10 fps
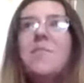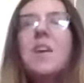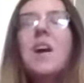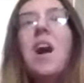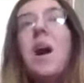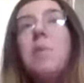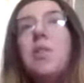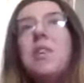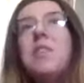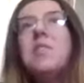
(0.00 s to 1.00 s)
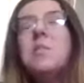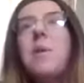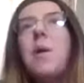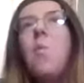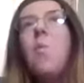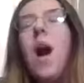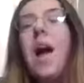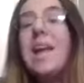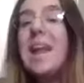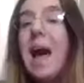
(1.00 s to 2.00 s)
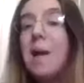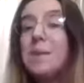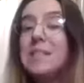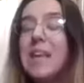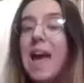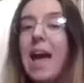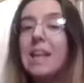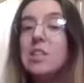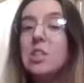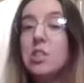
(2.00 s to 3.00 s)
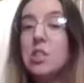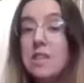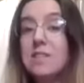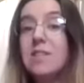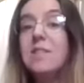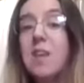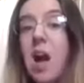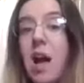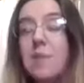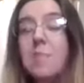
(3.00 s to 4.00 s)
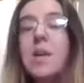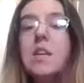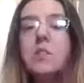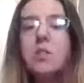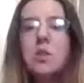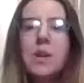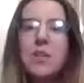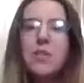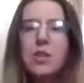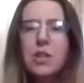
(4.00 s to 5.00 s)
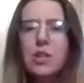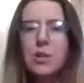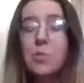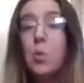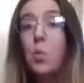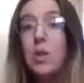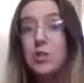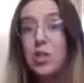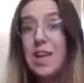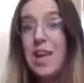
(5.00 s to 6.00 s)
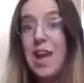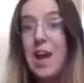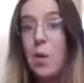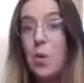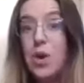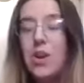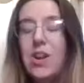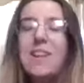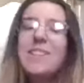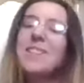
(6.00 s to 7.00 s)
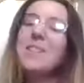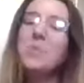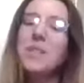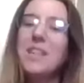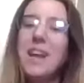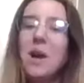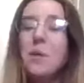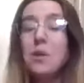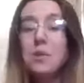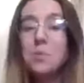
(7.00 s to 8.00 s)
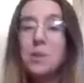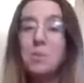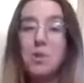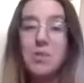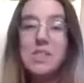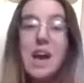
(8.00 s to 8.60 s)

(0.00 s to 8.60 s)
a couple theories about why it happens at this time. So you might have heard of the term the witching hour, and it's not really an hour, it's really more of a